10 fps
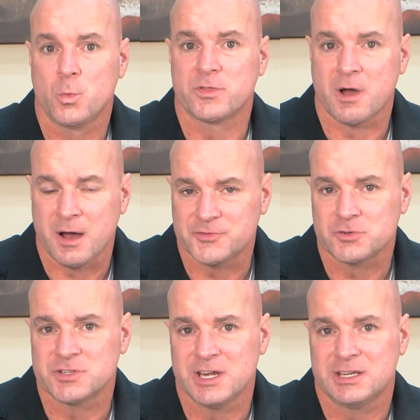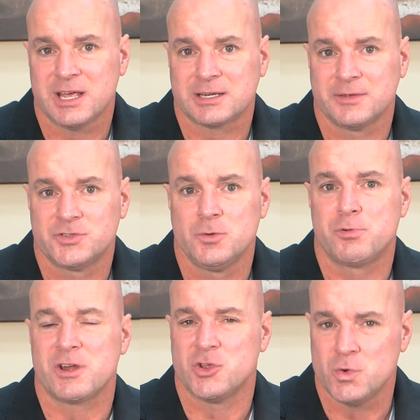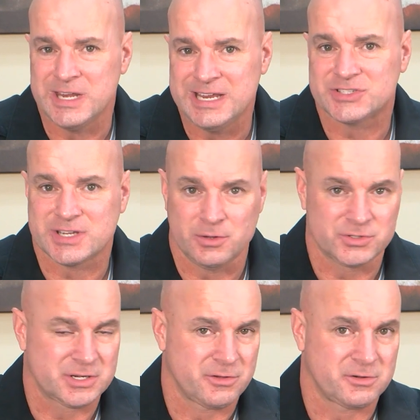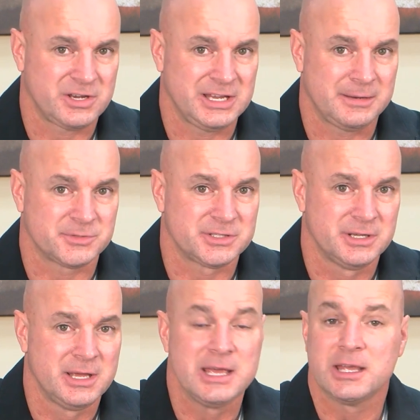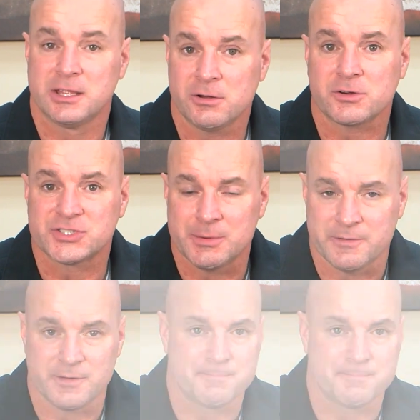with officers and detectives who bring unique skills to their teams. Here are some of